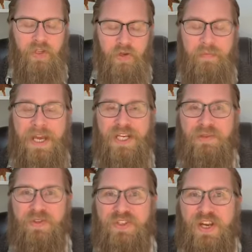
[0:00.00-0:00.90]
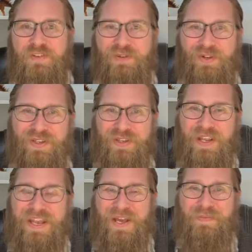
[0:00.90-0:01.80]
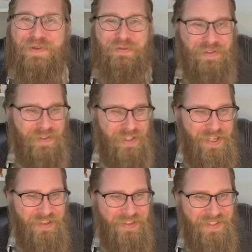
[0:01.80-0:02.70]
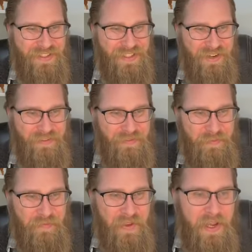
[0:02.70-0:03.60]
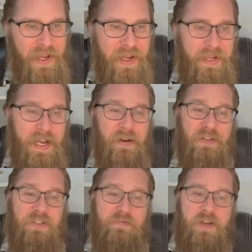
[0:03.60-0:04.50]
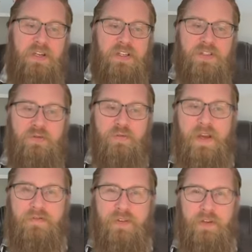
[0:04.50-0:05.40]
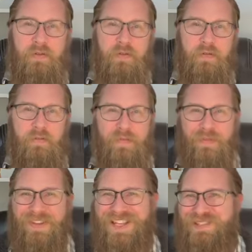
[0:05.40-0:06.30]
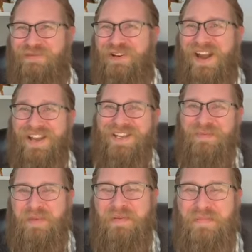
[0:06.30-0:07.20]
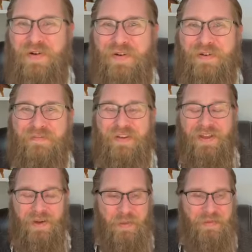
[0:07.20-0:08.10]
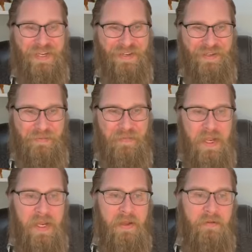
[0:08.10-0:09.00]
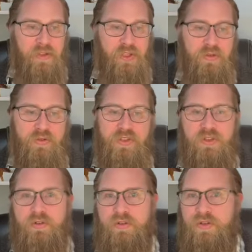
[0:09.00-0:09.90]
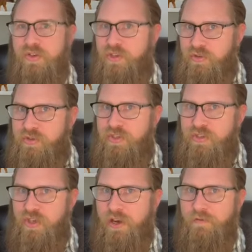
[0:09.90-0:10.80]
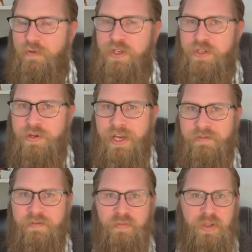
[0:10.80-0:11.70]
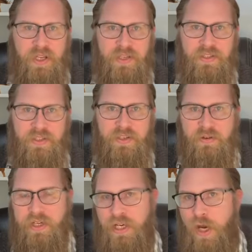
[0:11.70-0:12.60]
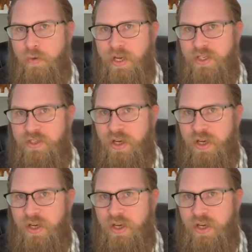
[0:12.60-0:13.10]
management software can help you with a lot of this stuff. Now, as far as the revenue, that's where I can be more of a help here. Use the softwares you have in place, your ERH